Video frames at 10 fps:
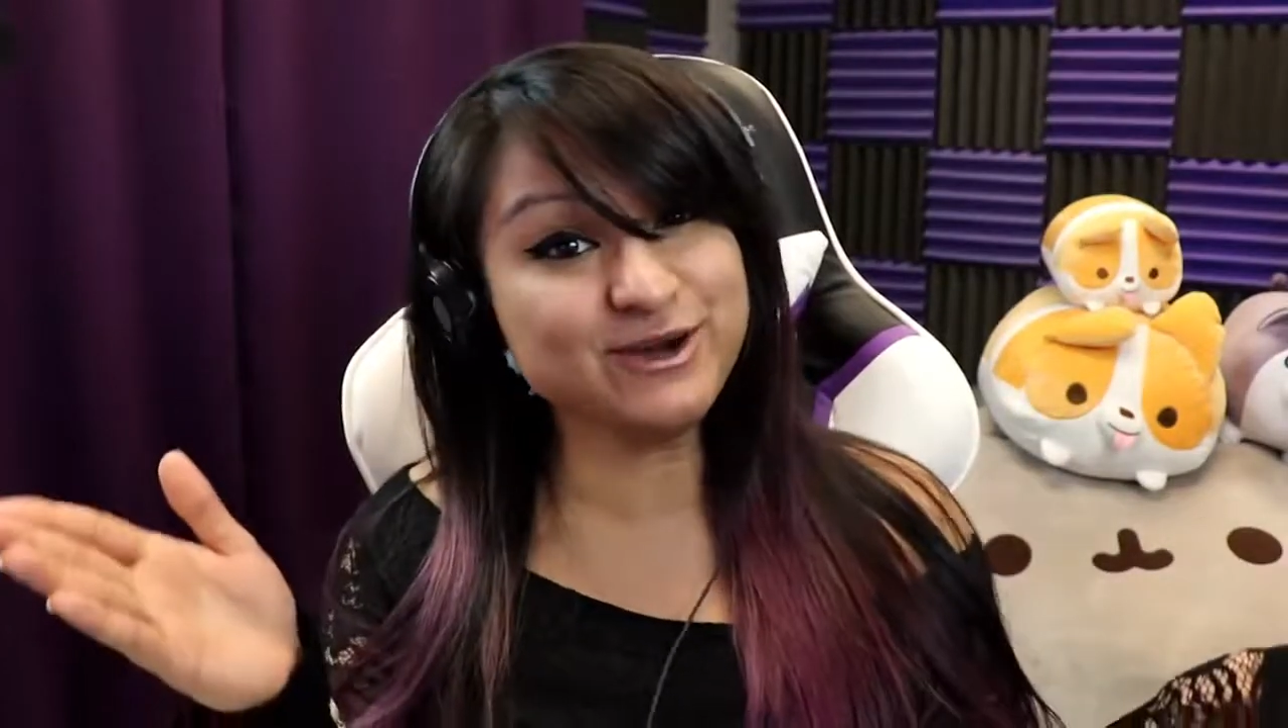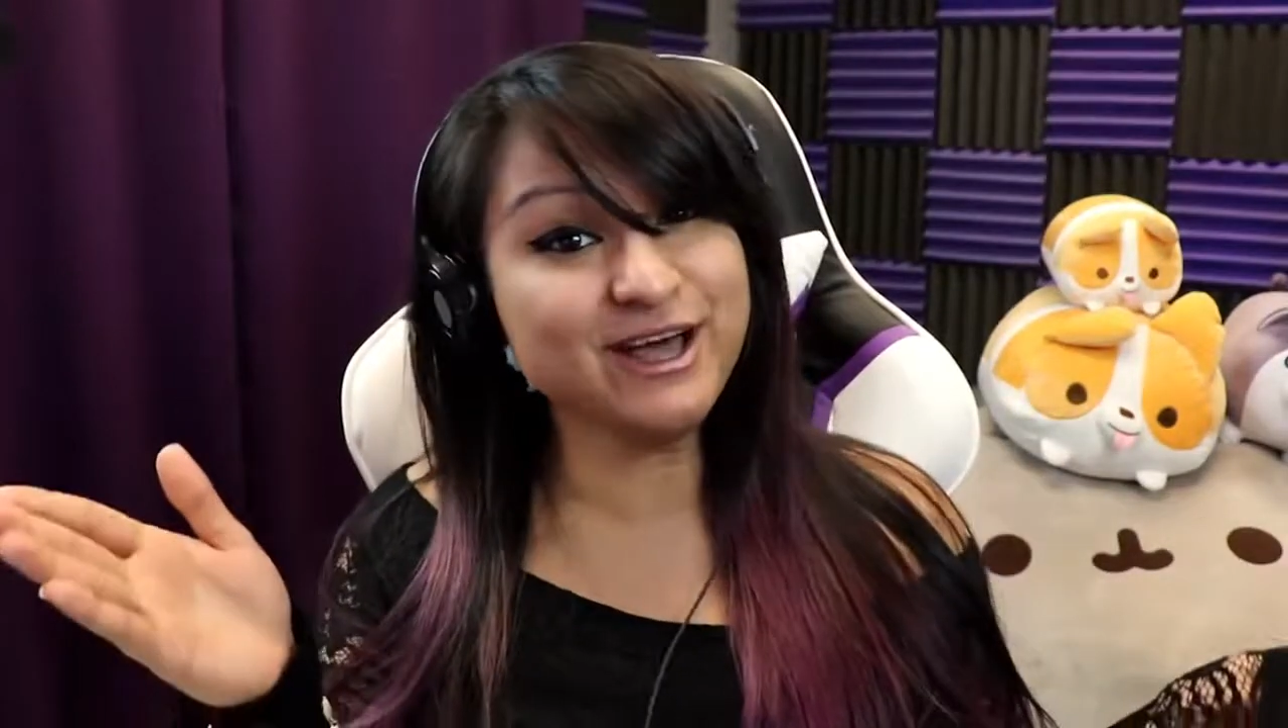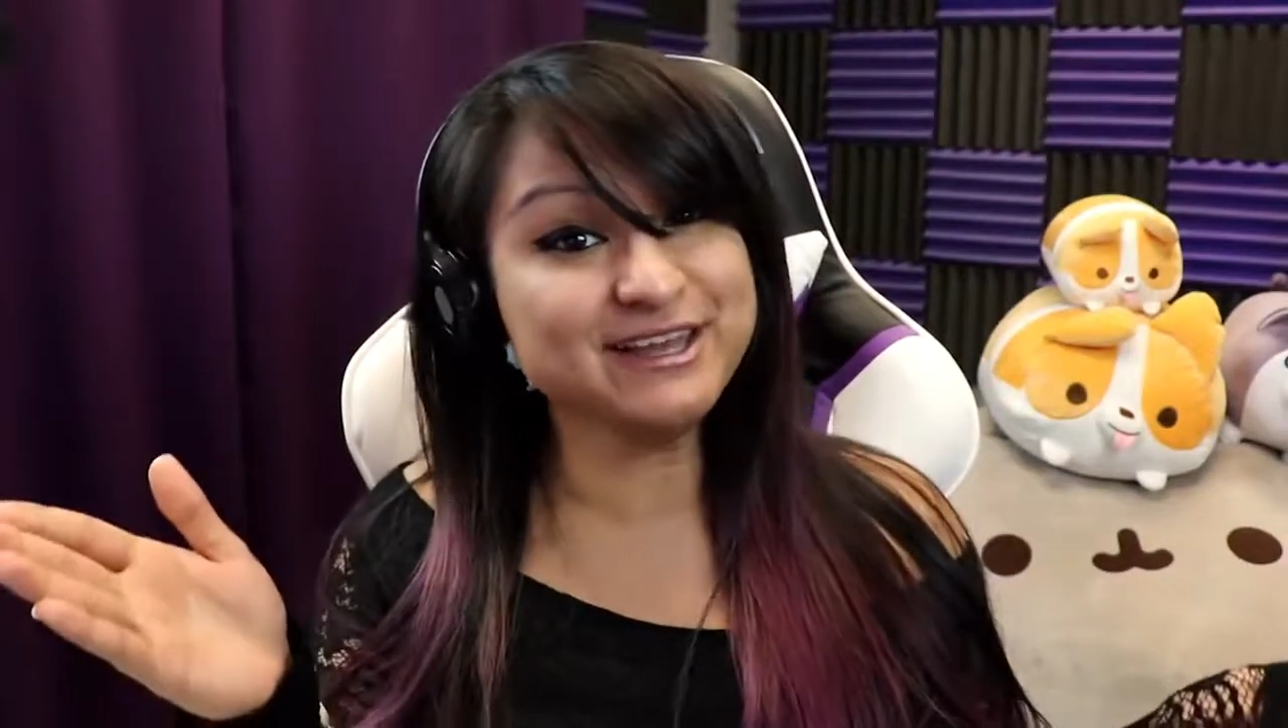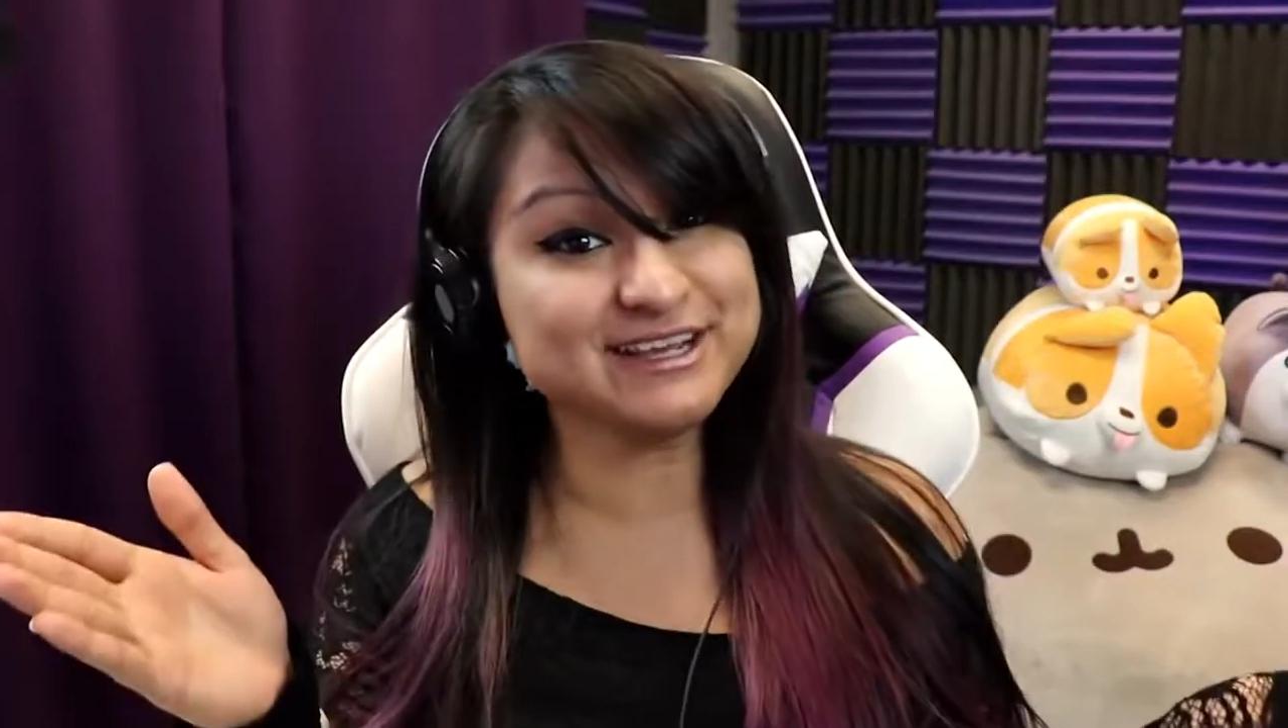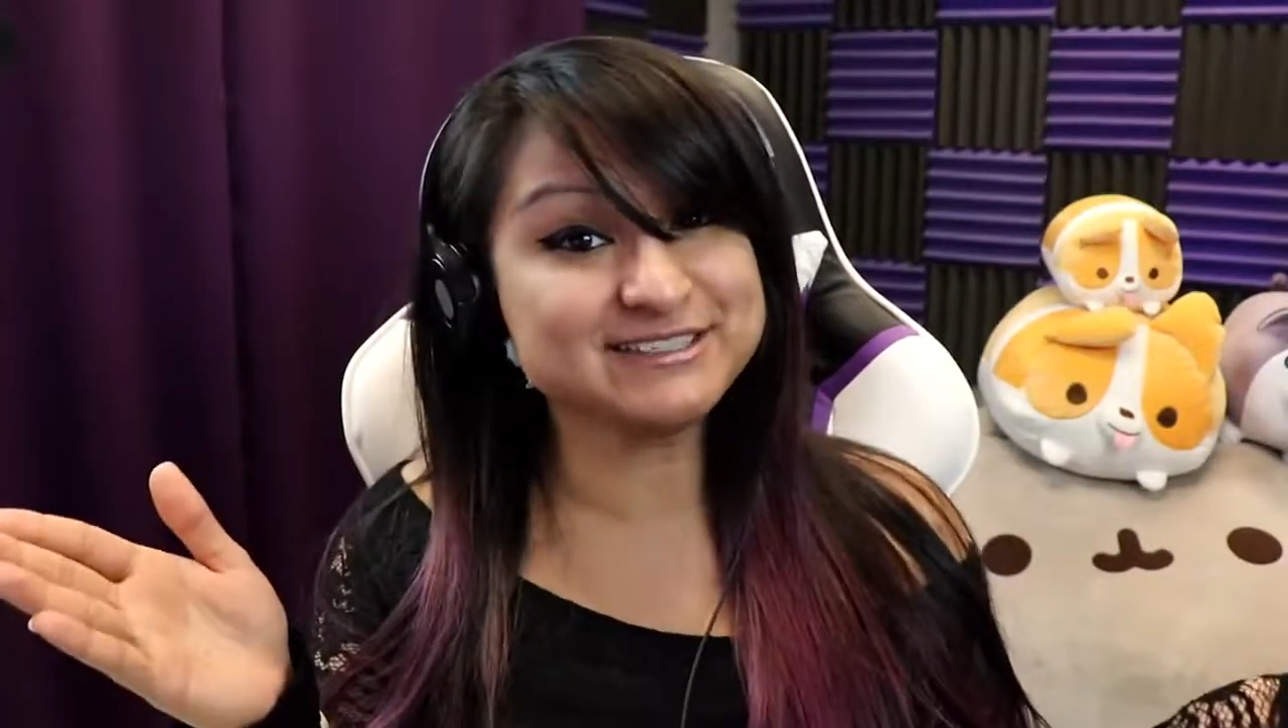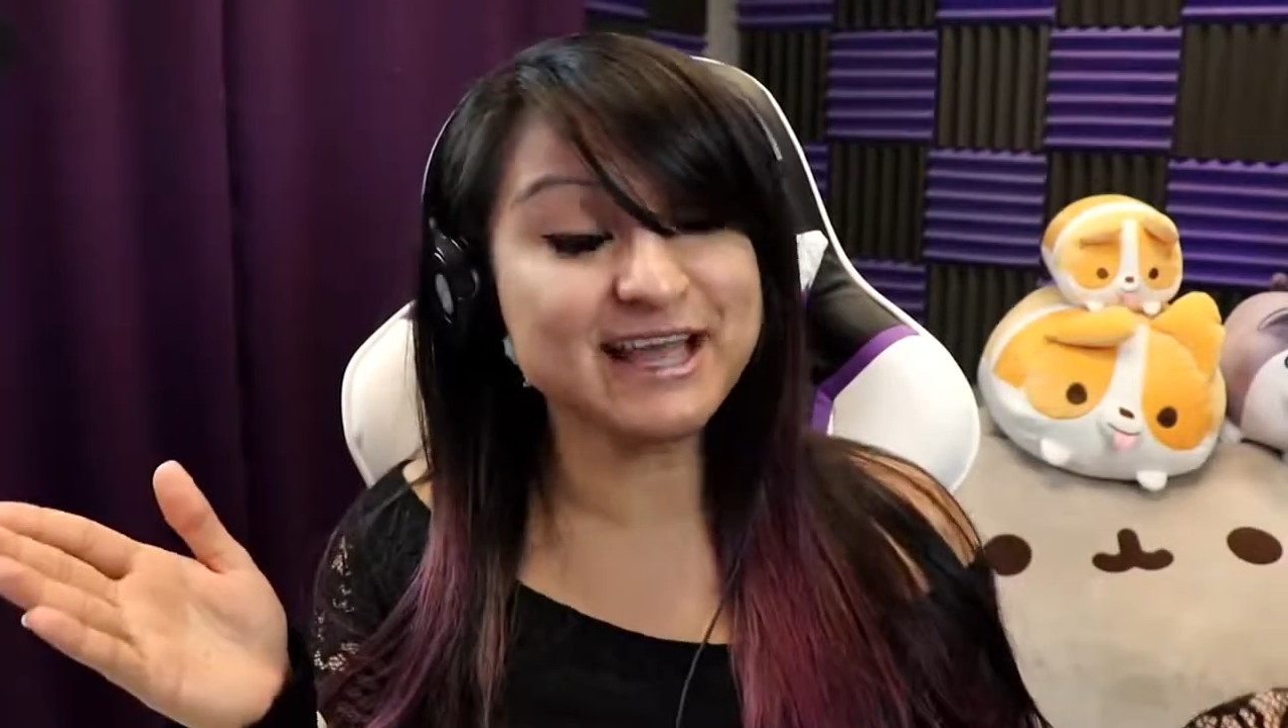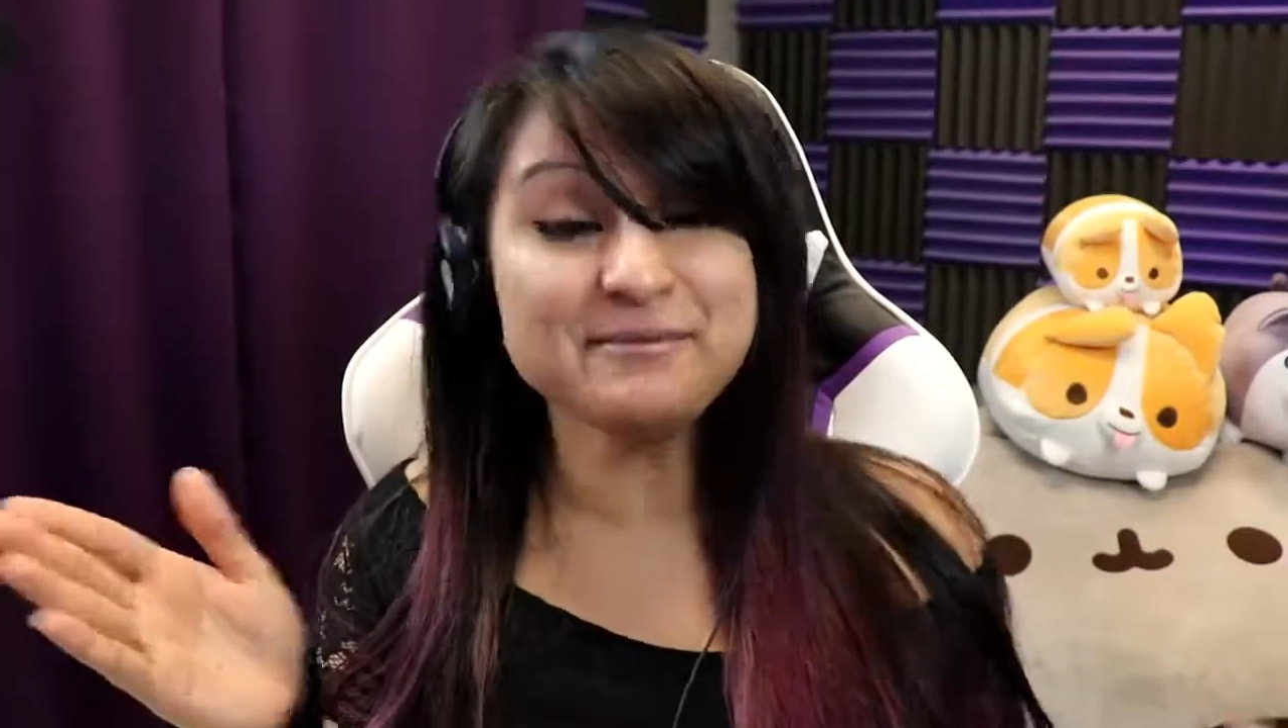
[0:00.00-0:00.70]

all next time.